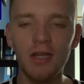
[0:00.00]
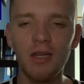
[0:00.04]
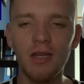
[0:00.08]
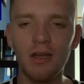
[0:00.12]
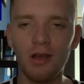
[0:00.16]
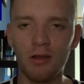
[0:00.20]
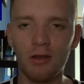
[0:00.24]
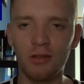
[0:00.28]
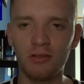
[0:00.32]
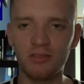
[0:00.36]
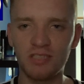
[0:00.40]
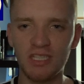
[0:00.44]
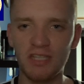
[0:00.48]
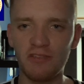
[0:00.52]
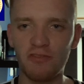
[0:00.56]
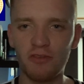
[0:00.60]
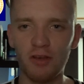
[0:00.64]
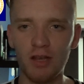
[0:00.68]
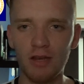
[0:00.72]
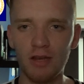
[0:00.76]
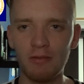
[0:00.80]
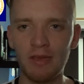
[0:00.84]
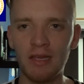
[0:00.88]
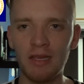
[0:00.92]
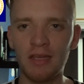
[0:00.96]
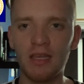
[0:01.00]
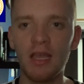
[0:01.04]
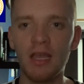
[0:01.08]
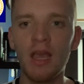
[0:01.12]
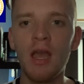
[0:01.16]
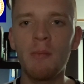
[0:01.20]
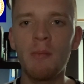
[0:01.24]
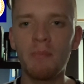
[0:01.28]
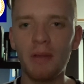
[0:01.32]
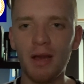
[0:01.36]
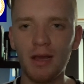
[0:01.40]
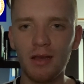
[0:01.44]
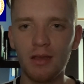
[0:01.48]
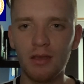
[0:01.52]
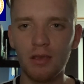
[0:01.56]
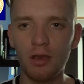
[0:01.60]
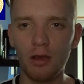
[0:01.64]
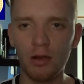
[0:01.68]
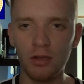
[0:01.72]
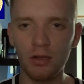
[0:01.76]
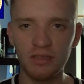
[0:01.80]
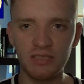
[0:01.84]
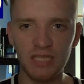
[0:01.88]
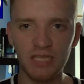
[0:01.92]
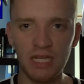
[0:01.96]
on the following Bank
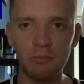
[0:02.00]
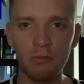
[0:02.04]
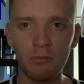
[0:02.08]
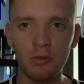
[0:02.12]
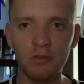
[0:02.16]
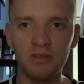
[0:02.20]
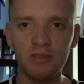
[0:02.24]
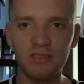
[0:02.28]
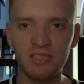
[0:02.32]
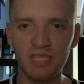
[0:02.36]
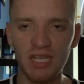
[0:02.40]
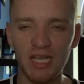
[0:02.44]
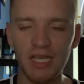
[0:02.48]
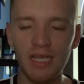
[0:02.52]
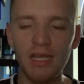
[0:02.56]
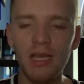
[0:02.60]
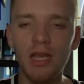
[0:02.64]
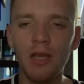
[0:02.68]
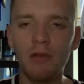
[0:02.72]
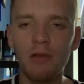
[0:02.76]
Holiday Monday,